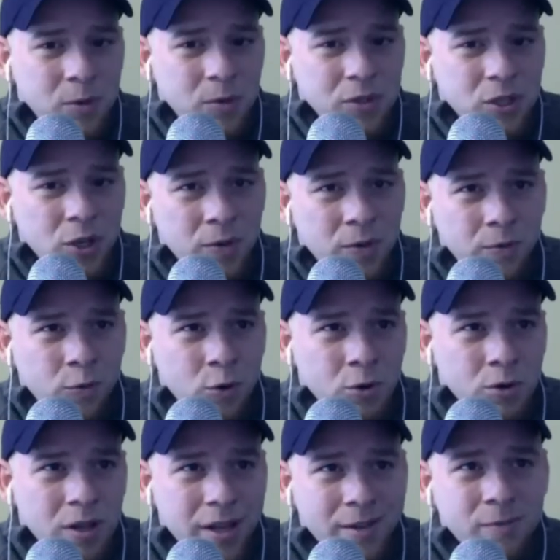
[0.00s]
reserved
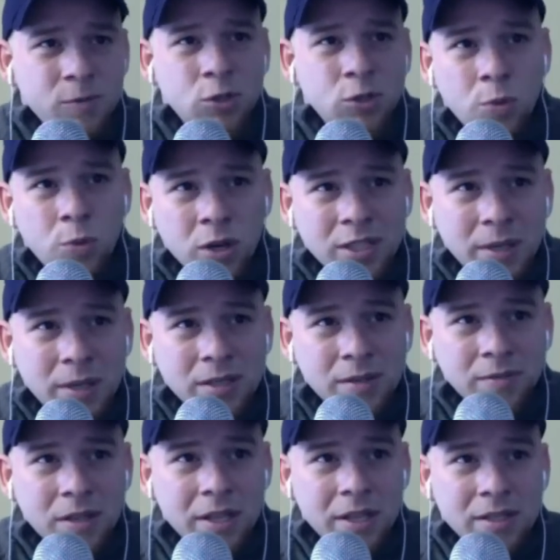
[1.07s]
for like super expensive
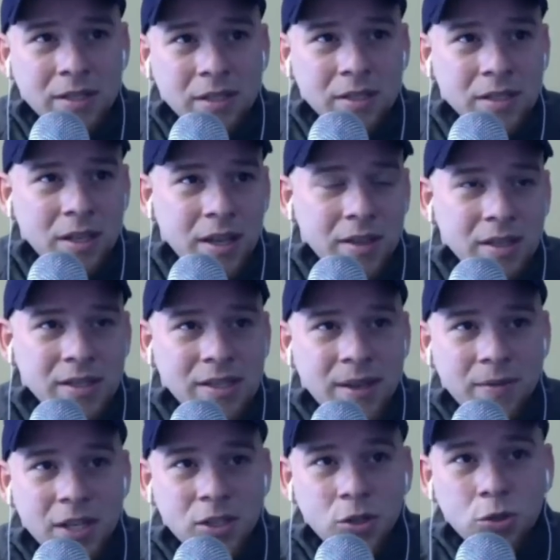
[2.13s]
lenses like the
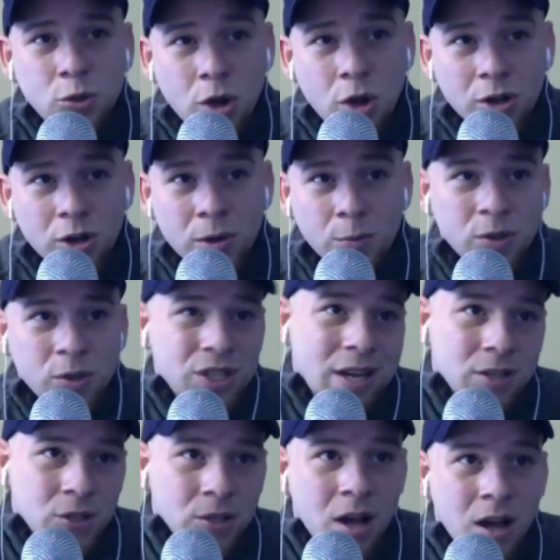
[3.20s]
70-200, which
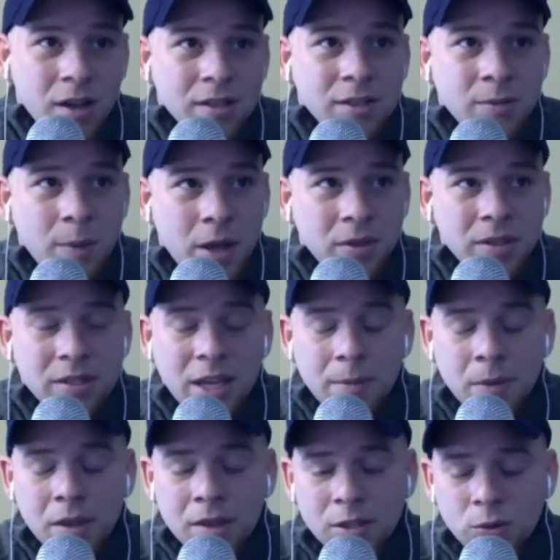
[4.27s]
actually costs about the same that this